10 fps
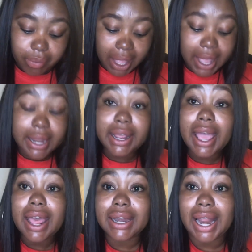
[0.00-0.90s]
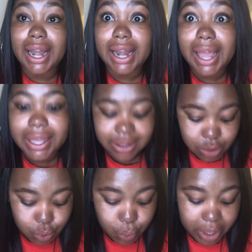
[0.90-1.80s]
And then I like
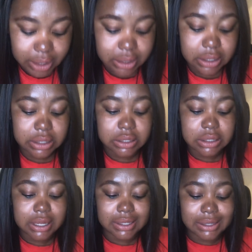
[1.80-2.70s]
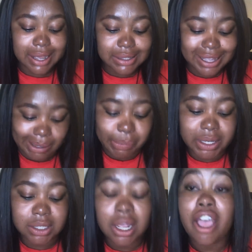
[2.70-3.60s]
this one, this next
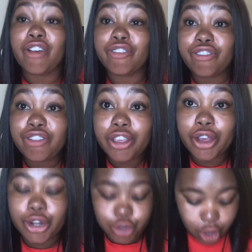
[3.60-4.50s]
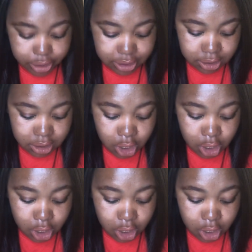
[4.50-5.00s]
segment, fear not.